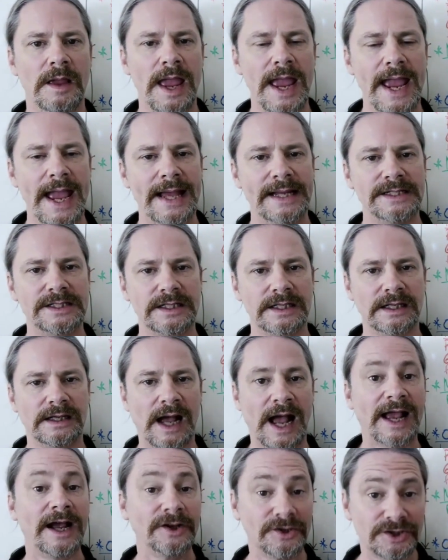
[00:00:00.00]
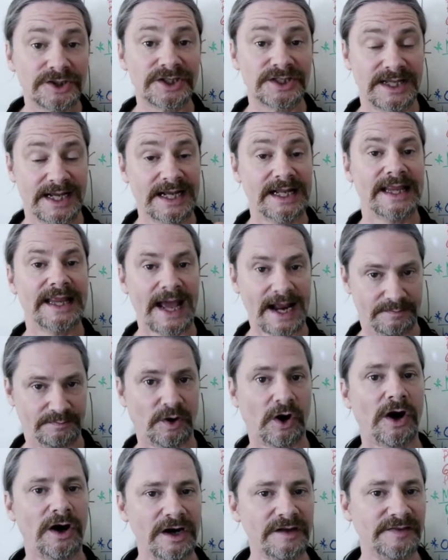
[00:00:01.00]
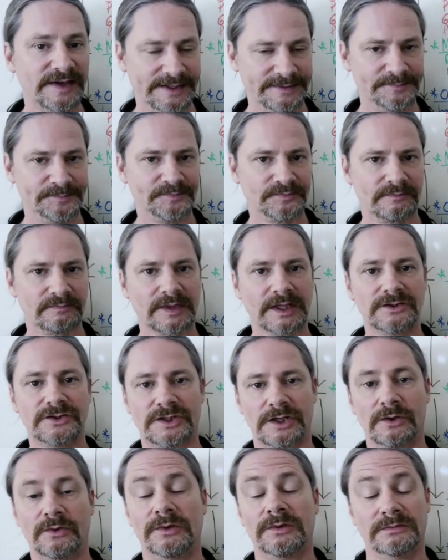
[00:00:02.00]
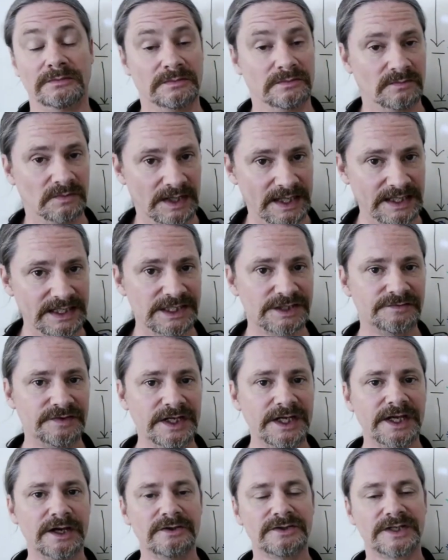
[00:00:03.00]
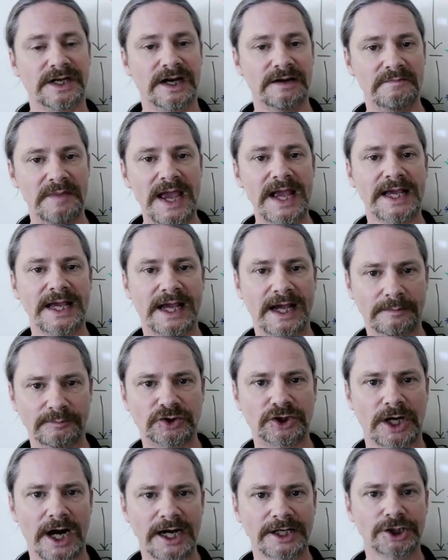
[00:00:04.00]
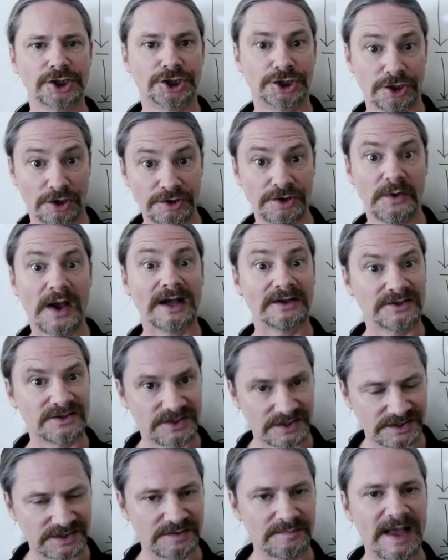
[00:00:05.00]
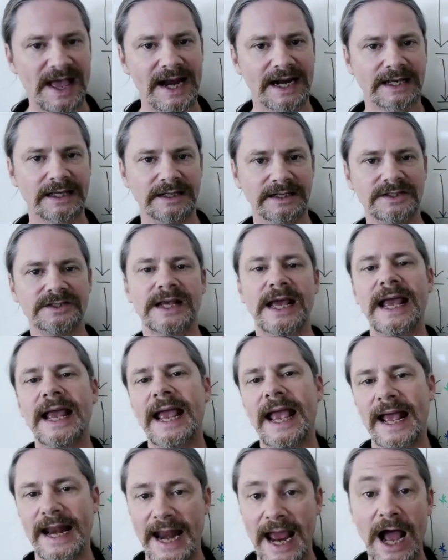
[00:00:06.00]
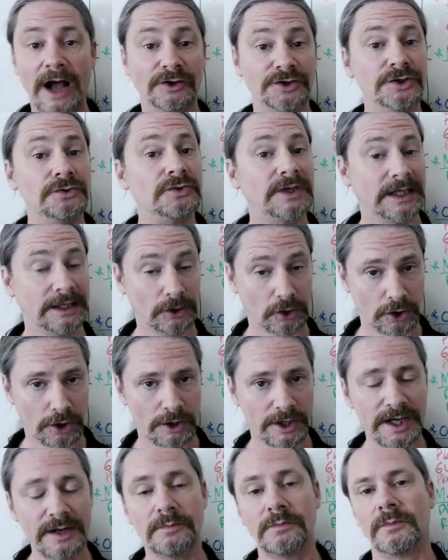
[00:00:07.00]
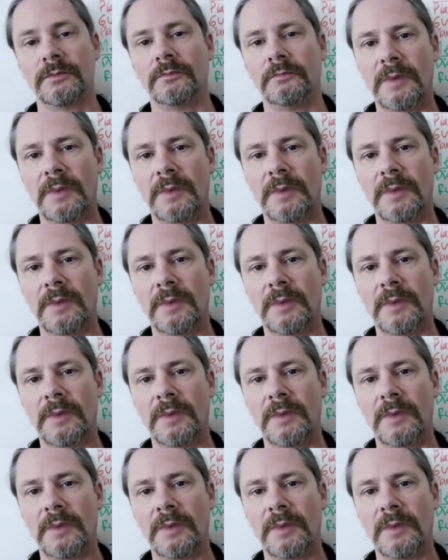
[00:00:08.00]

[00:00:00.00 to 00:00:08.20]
And I understand that part of it. So in these videos that I'm making, I'm trying to show you how systematic it is and how you can learn it.